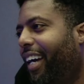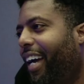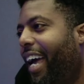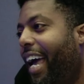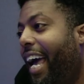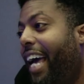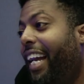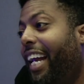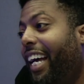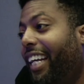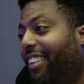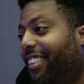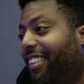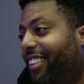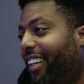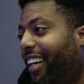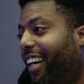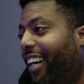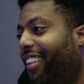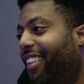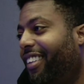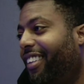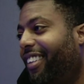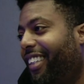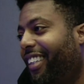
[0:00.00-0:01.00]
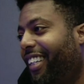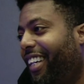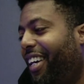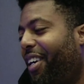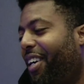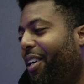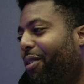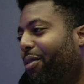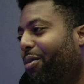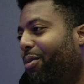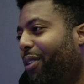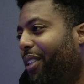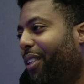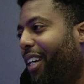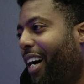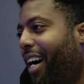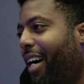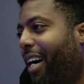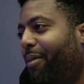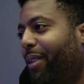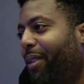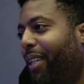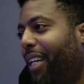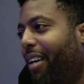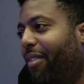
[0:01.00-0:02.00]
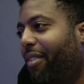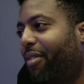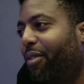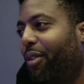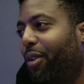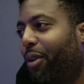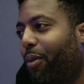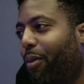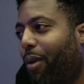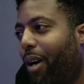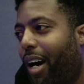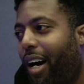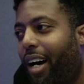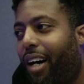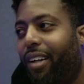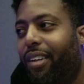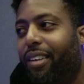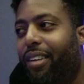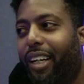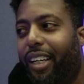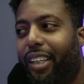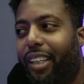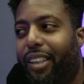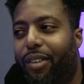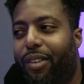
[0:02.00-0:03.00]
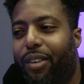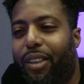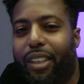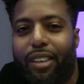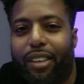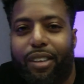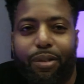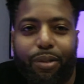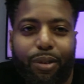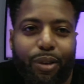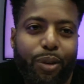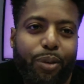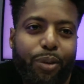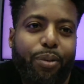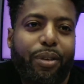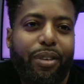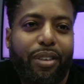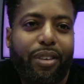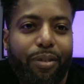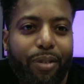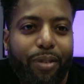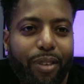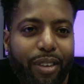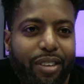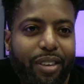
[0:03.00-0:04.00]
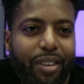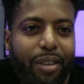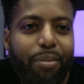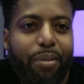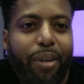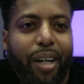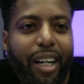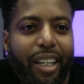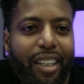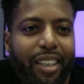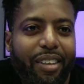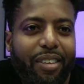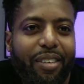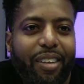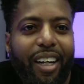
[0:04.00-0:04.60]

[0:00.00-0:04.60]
And that's the other thing that helps with comedy. After a while, like you get in a room with somebody and you're like,